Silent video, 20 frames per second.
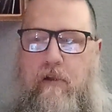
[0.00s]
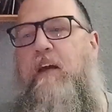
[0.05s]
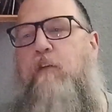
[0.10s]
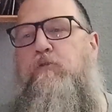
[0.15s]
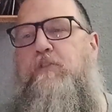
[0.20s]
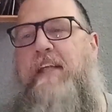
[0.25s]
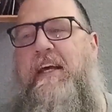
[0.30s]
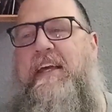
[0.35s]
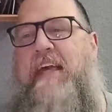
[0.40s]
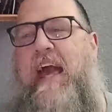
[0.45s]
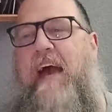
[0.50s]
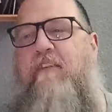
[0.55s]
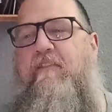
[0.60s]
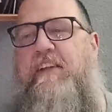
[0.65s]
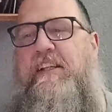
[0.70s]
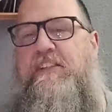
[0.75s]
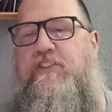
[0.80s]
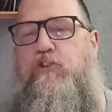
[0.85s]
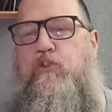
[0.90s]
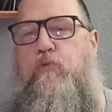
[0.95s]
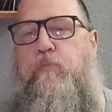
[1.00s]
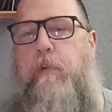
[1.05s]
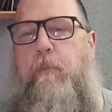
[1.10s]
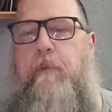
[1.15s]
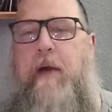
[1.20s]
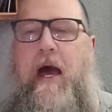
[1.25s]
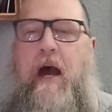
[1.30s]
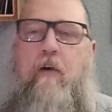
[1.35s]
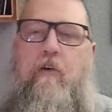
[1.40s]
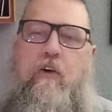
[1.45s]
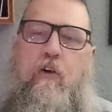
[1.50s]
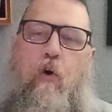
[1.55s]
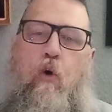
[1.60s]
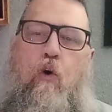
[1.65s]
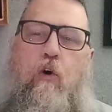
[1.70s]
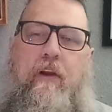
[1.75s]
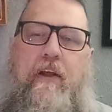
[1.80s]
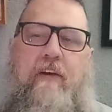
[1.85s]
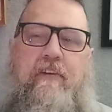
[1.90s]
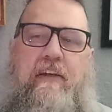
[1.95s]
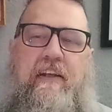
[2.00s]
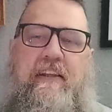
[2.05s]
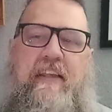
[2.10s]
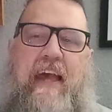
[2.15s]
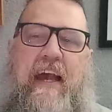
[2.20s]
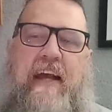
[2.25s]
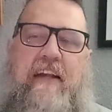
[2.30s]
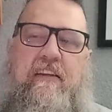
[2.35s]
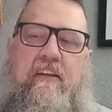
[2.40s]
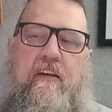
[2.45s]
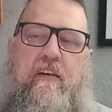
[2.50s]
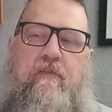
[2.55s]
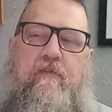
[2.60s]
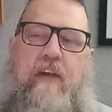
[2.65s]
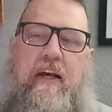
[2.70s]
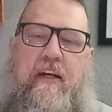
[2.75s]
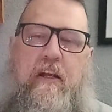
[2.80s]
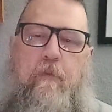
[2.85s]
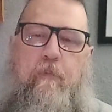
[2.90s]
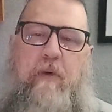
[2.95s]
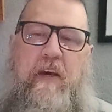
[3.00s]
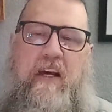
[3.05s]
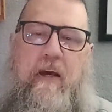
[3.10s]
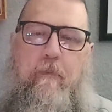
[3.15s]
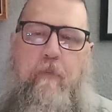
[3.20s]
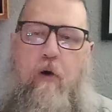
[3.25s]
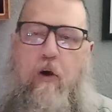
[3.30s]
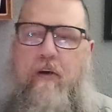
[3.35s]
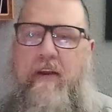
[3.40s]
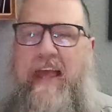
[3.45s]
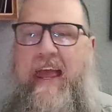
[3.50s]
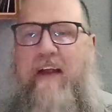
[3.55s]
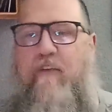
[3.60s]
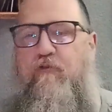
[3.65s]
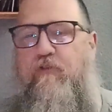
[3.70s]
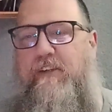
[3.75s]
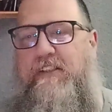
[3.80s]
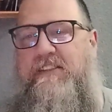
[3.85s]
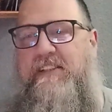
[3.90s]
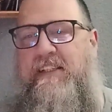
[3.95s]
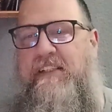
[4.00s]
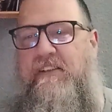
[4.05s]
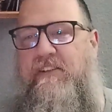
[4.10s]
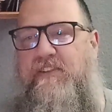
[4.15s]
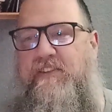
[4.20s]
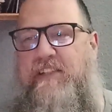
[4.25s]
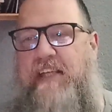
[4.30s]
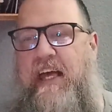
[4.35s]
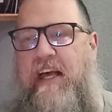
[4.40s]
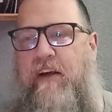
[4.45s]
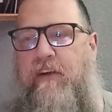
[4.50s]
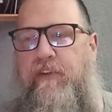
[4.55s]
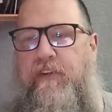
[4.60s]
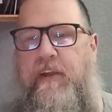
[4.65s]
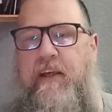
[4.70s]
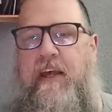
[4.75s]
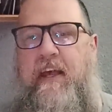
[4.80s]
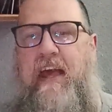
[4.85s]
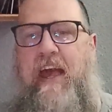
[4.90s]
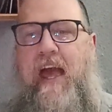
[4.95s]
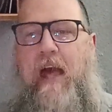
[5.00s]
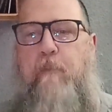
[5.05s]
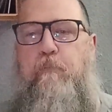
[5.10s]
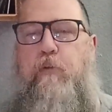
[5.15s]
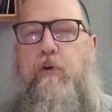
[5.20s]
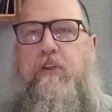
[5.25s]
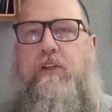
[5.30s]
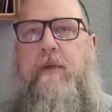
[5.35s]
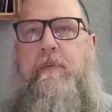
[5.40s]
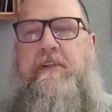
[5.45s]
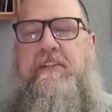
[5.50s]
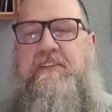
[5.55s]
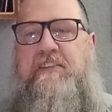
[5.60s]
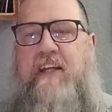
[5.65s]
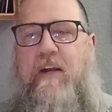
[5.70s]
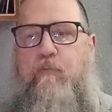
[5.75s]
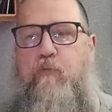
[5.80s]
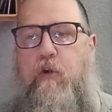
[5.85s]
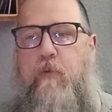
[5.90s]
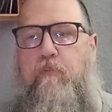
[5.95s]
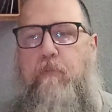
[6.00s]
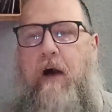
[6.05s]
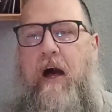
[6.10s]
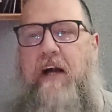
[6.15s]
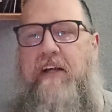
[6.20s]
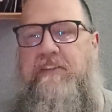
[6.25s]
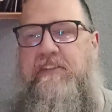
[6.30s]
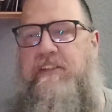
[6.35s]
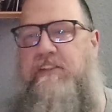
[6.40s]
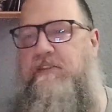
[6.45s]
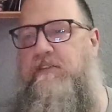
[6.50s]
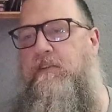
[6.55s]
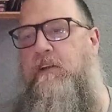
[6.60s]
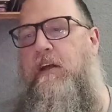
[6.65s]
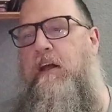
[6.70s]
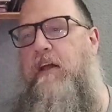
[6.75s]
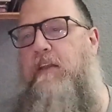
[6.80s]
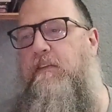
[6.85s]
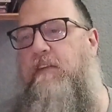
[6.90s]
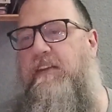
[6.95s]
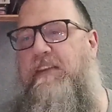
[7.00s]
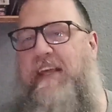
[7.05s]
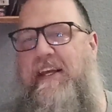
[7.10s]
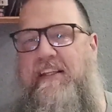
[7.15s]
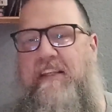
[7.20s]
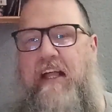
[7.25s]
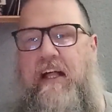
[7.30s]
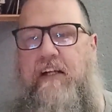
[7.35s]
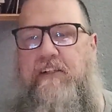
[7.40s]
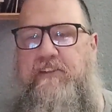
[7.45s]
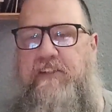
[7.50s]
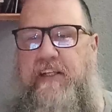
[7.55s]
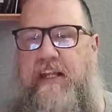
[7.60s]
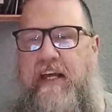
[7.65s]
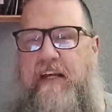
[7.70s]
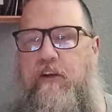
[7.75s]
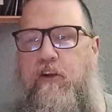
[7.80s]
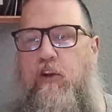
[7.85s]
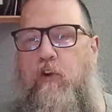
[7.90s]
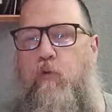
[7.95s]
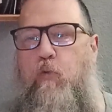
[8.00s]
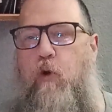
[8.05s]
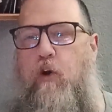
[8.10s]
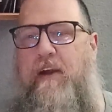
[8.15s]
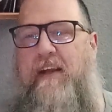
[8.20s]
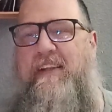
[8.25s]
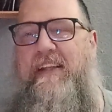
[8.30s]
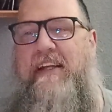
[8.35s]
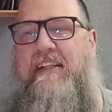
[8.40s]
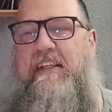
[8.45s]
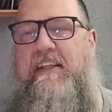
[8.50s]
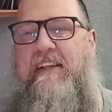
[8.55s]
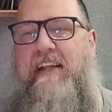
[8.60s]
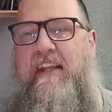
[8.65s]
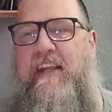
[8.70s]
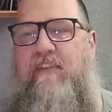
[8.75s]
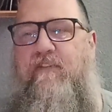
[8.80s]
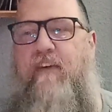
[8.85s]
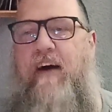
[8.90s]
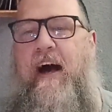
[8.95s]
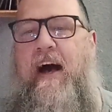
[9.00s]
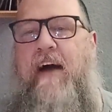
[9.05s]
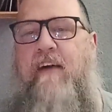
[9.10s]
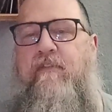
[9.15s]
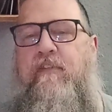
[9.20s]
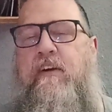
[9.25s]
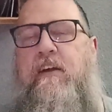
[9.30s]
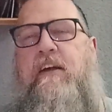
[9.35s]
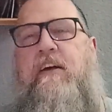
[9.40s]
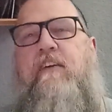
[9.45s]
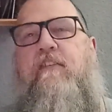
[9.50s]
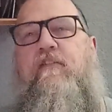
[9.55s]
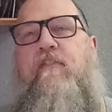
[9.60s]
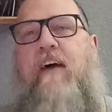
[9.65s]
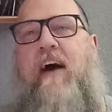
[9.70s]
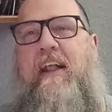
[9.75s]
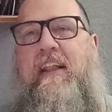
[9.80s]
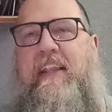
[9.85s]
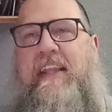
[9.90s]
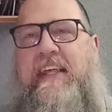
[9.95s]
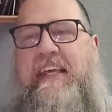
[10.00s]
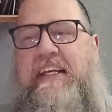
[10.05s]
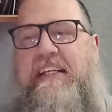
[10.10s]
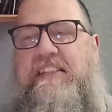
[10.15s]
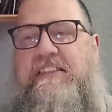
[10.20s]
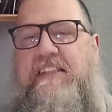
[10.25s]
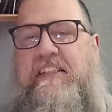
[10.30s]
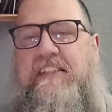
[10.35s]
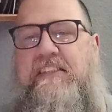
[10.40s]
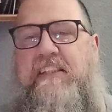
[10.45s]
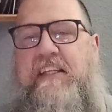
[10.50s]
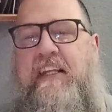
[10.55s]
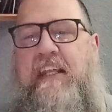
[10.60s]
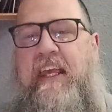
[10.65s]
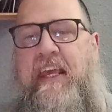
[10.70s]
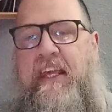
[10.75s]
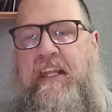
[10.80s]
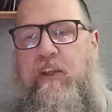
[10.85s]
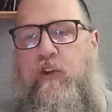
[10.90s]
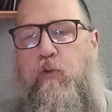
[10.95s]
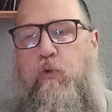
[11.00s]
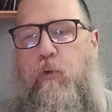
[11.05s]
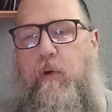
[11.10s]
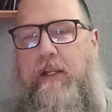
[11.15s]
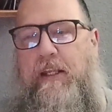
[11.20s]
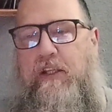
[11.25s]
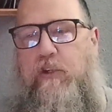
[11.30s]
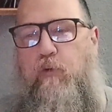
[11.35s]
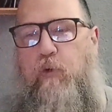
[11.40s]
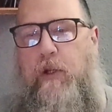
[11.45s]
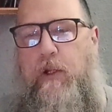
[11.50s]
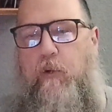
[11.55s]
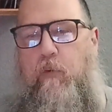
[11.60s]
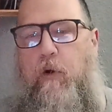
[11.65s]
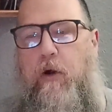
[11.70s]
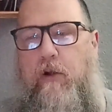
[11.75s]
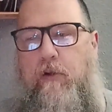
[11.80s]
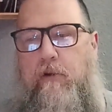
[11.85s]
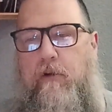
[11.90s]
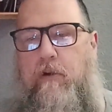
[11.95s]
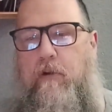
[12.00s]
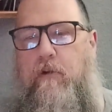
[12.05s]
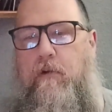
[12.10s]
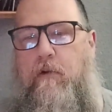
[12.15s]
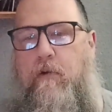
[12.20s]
It was like having a superpowered audio detective that could pick apart every single sound and put them in separate boxes. The technology that couldn't work in 1995 finally existed in 2021.